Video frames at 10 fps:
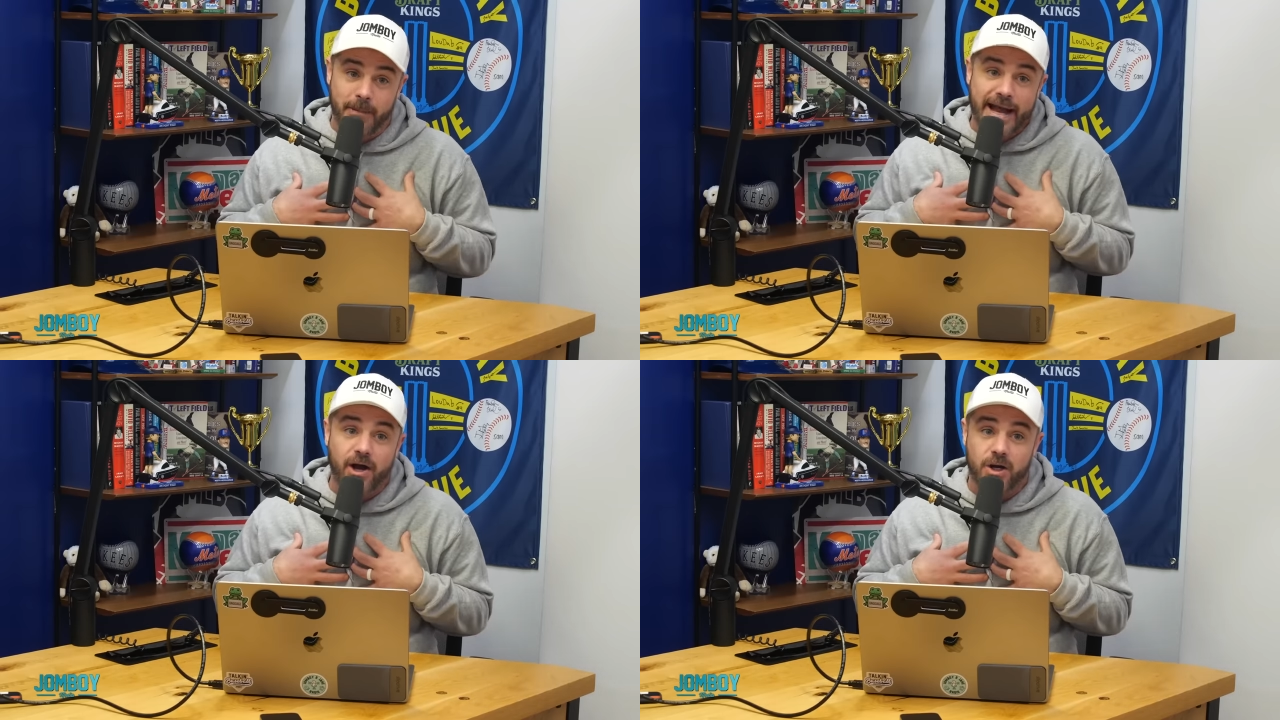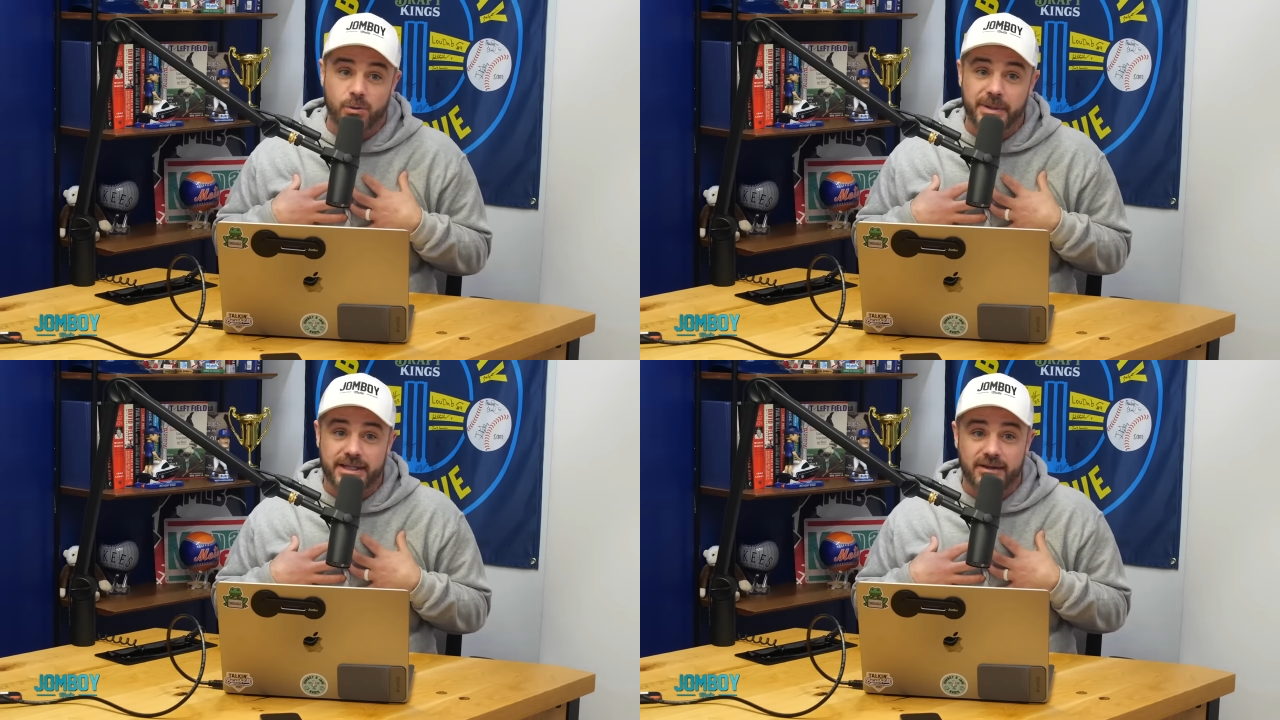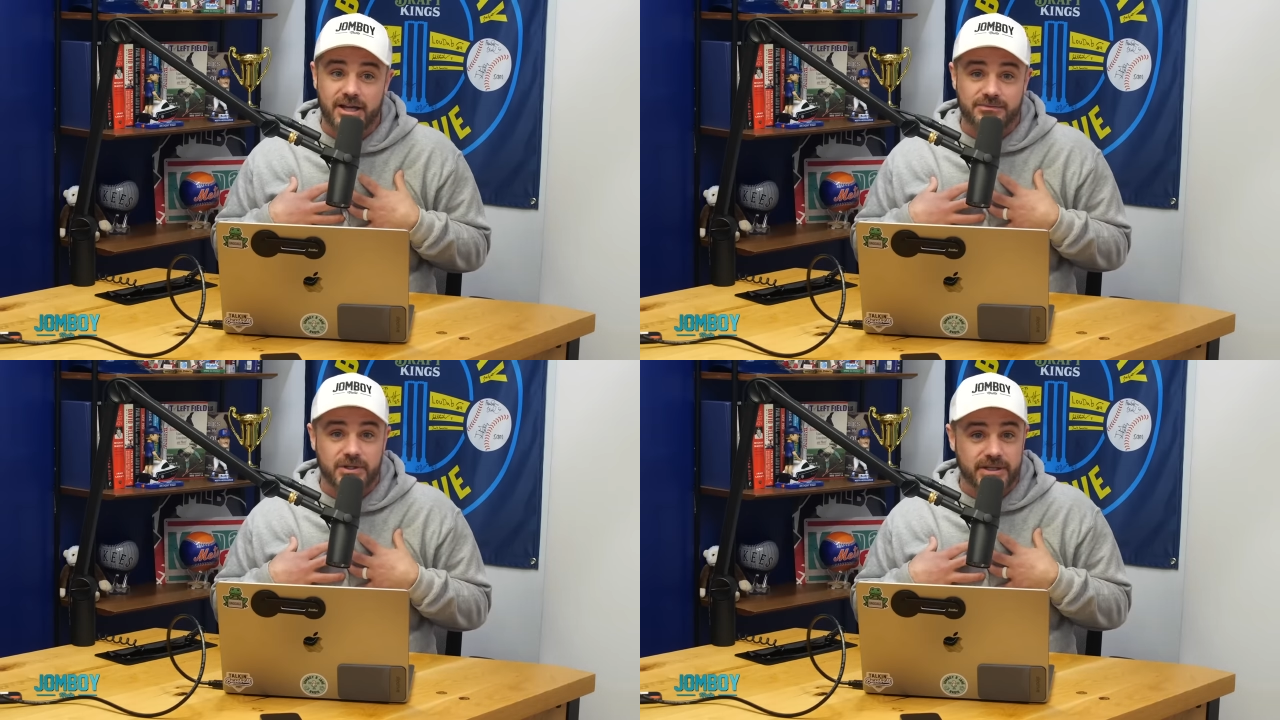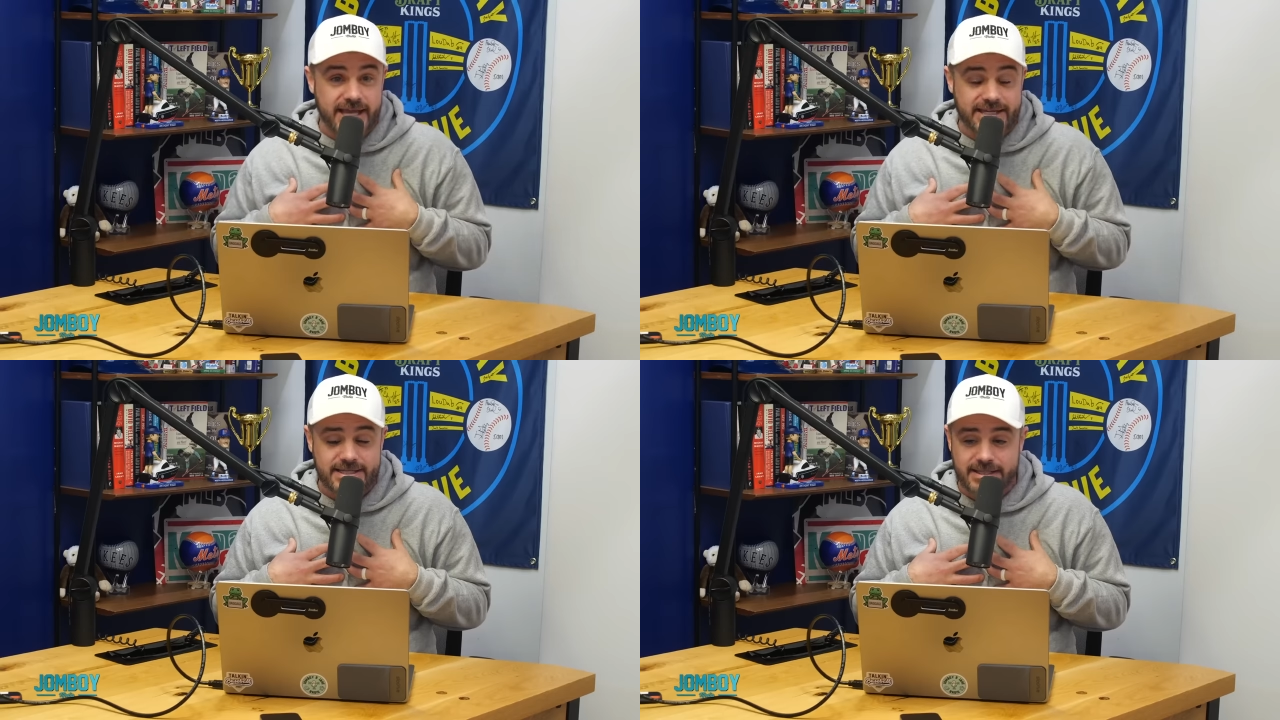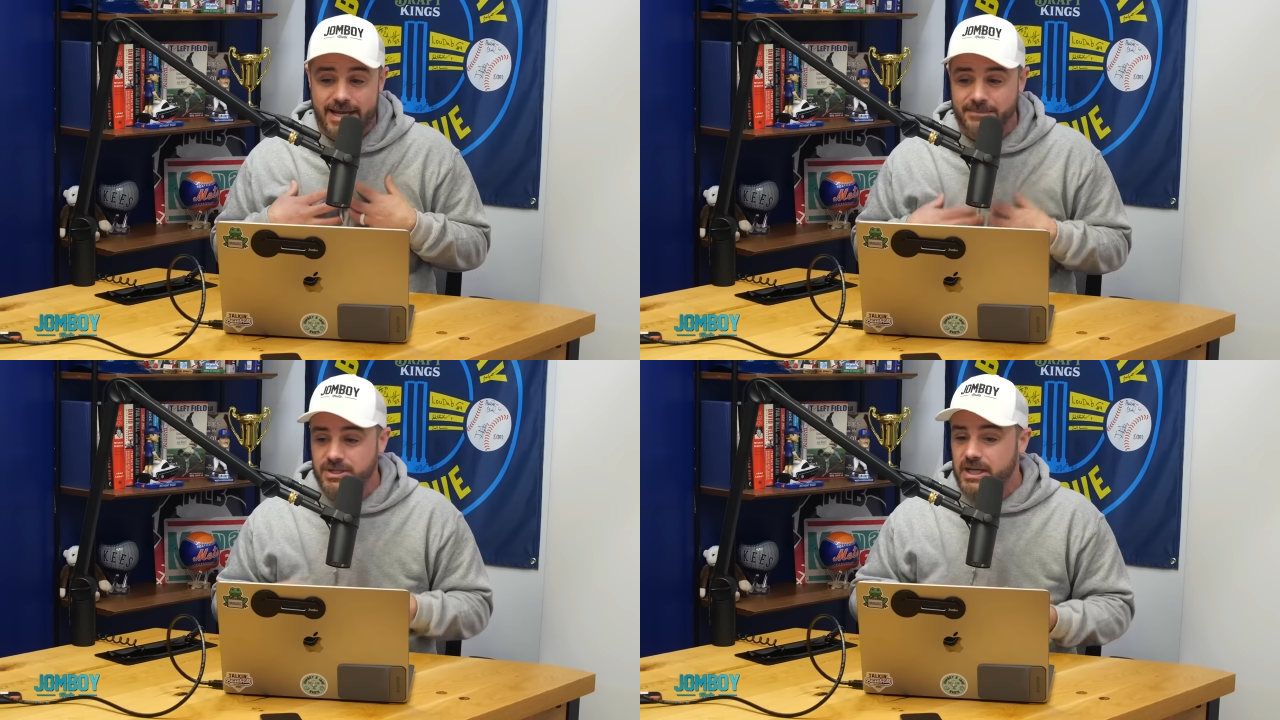my heart will be on the line for all the Yankees
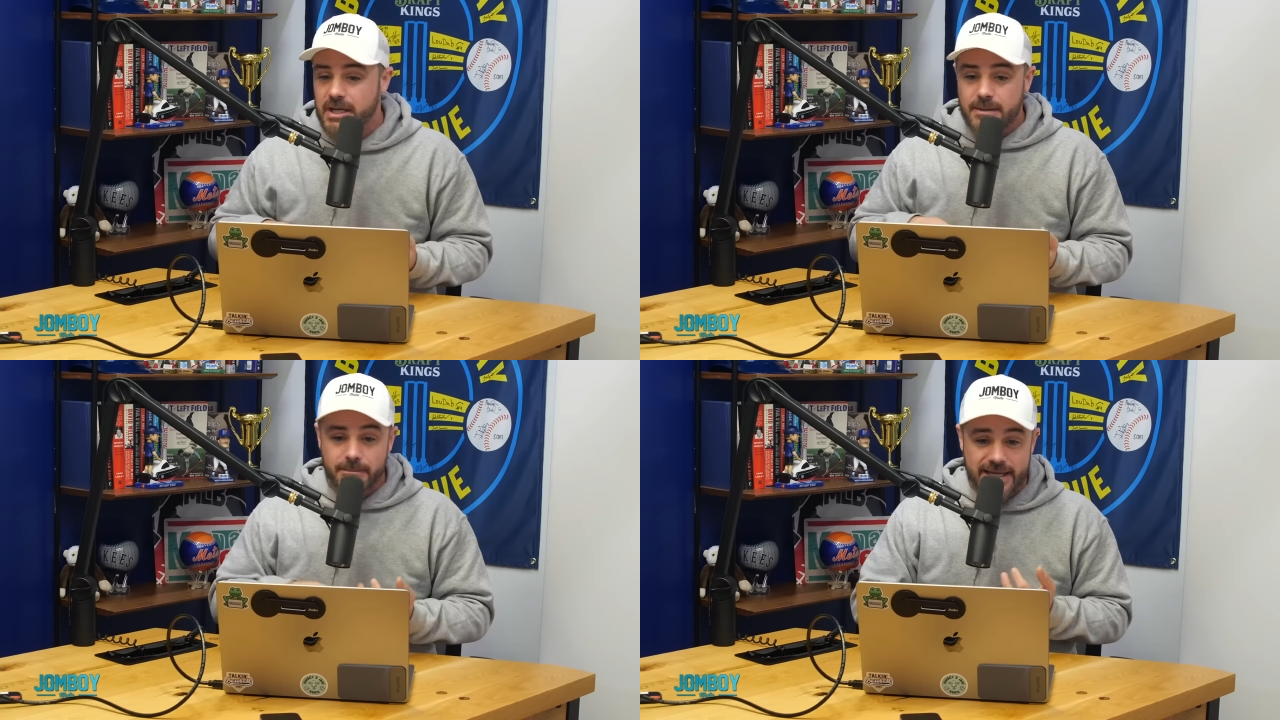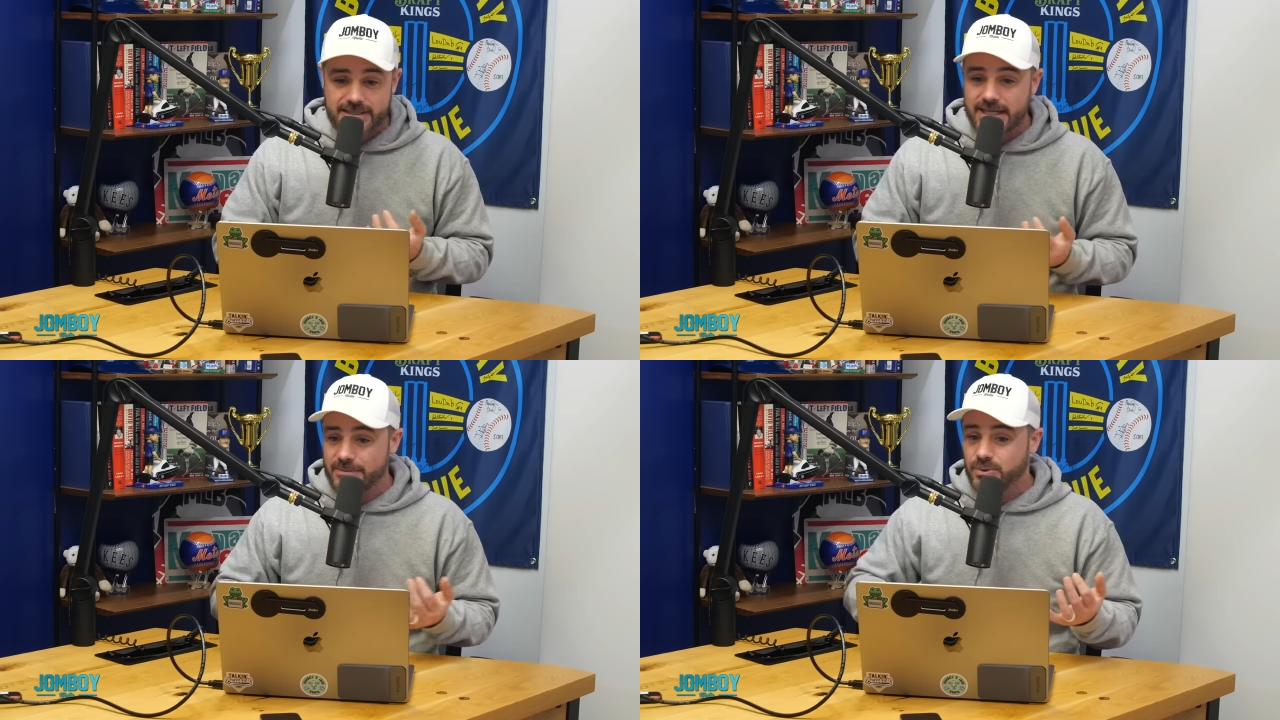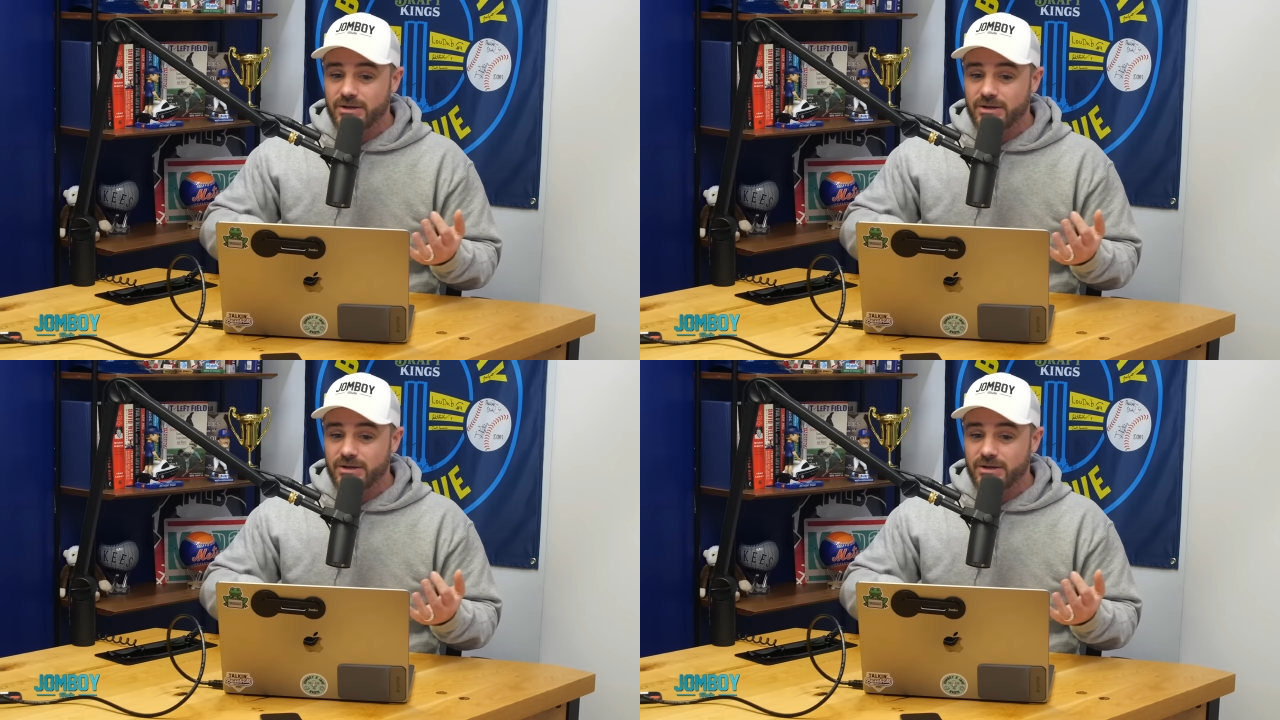games, Mets games.